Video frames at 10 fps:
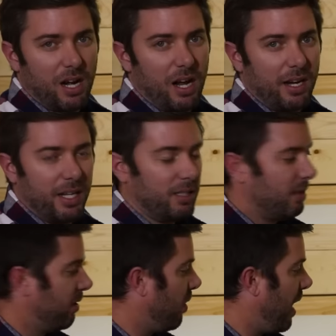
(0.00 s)
on it,
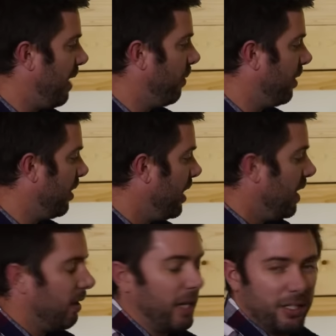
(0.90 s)
so I will
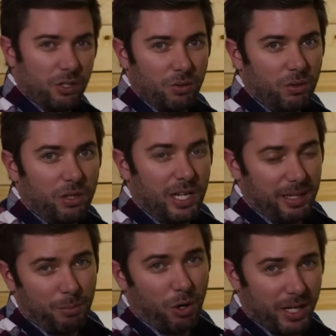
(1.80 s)
let you
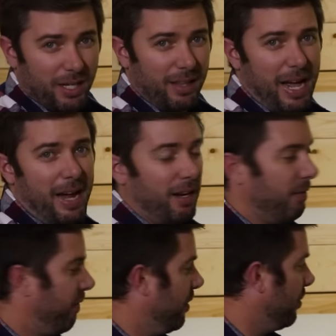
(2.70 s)
dig more into that
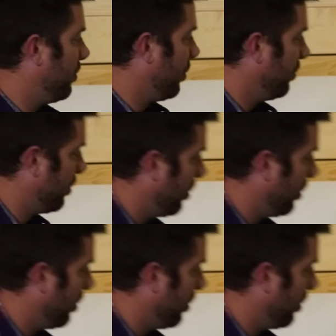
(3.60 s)
if you choose